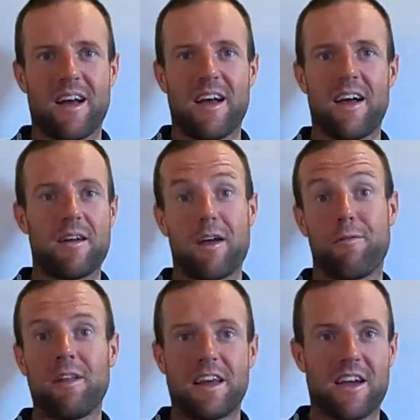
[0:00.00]
I
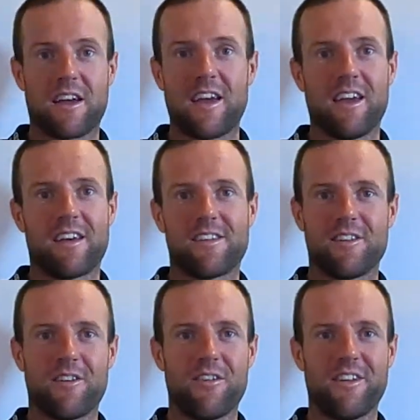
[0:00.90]
feel like a king, you
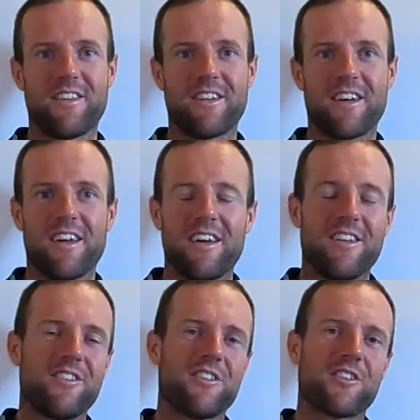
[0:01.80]
know.
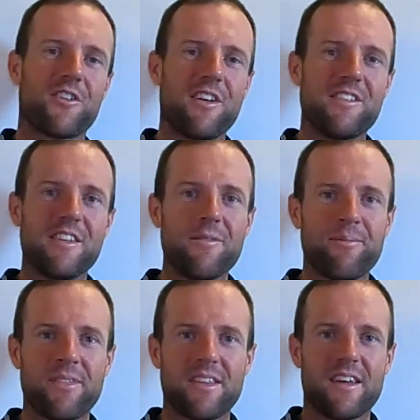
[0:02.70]
It's just crazy.
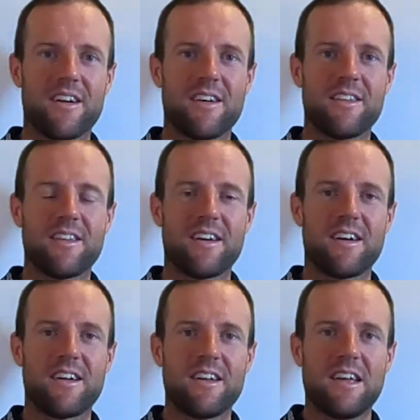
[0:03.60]
And
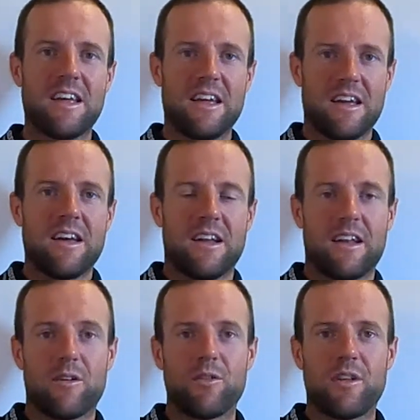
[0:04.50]

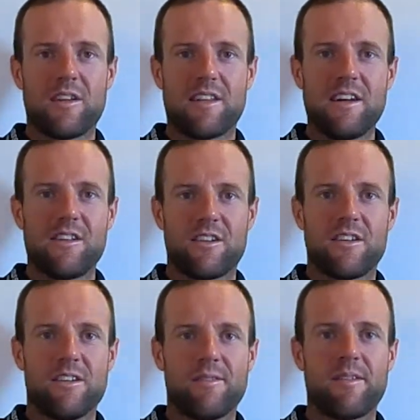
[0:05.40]
now 2 days
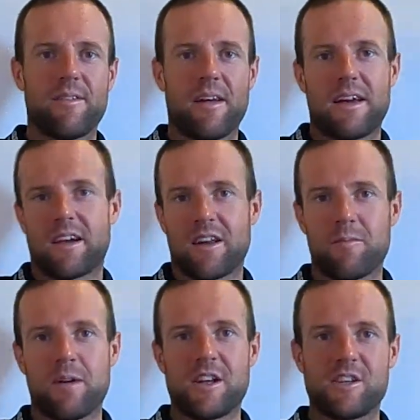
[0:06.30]
later I can
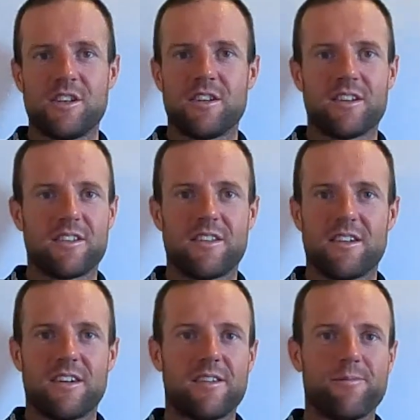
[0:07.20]
imagine
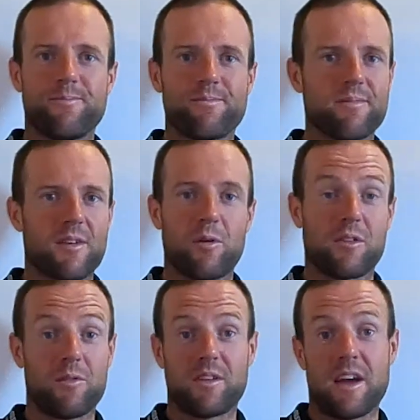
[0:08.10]
that
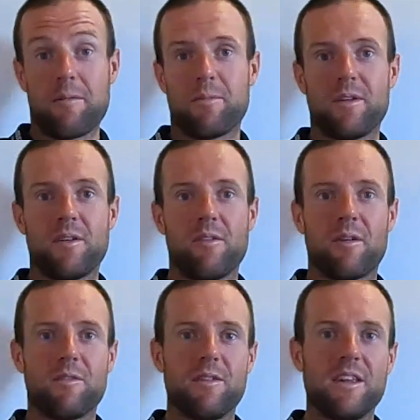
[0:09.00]
what happened,
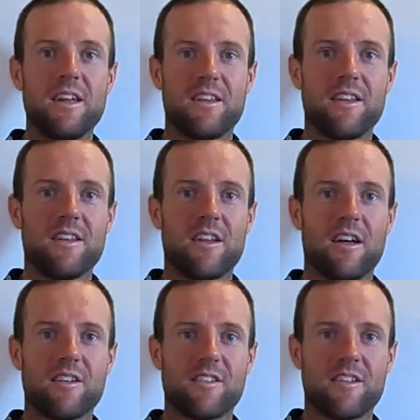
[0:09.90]
what we did in the
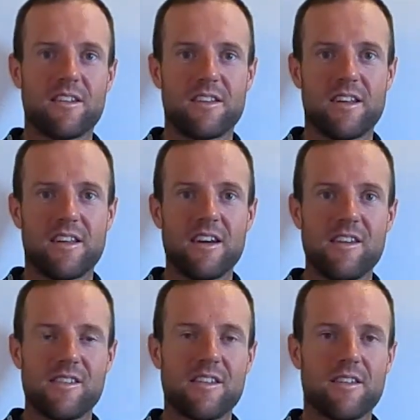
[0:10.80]
last 10
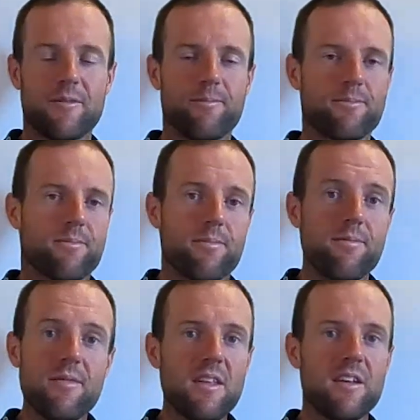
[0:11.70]
days, and
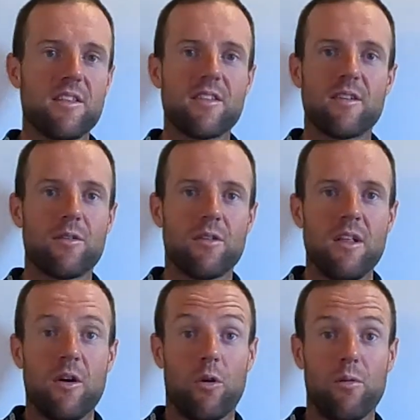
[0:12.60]
it's
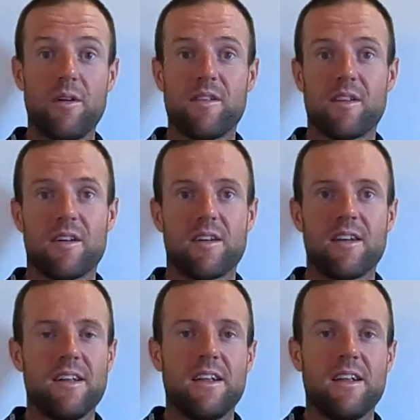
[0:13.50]
always a